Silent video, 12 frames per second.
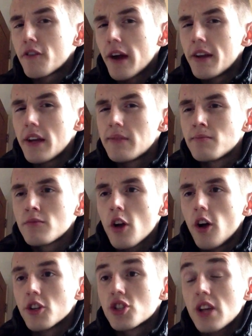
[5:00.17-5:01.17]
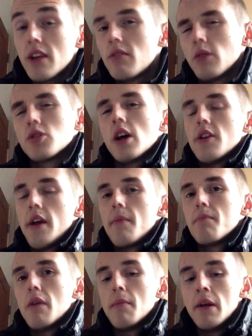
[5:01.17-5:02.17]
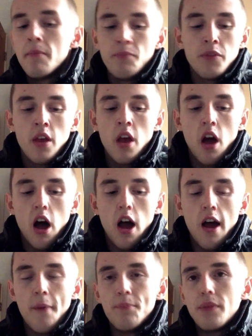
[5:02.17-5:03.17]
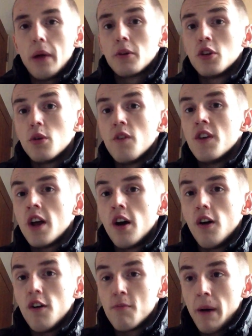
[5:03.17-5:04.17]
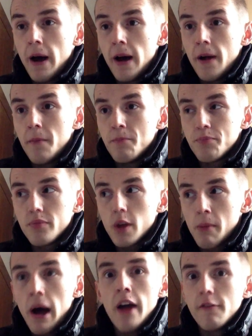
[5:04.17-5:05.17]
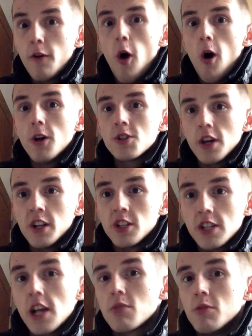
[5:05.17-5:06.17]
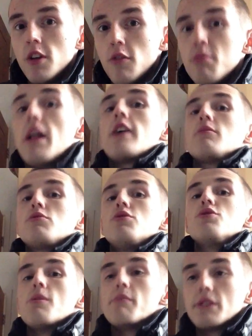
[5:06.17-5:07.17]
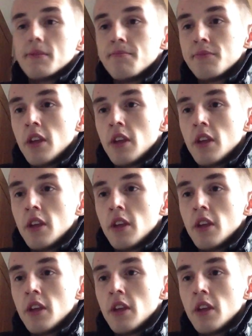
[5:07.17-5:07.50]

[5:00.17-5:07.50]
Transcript: Friday or Saturday maybe. I'm gonna do a video of my thoughts and assessment of Black Ops 2 Zombies.